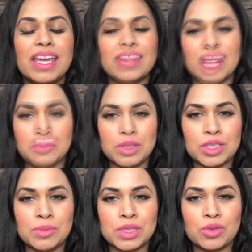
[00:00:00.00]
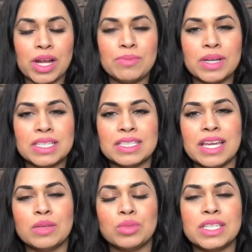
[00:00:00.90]
hit that subscribe button
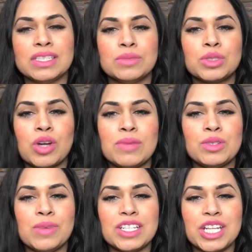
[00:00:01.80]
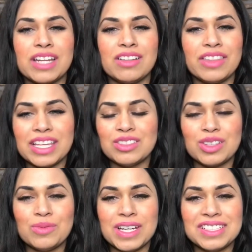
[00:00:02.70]
and please subscribe to my channel. Thank you
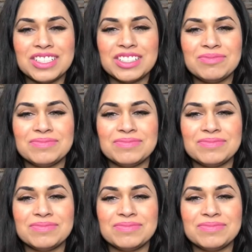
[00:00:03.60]
so much.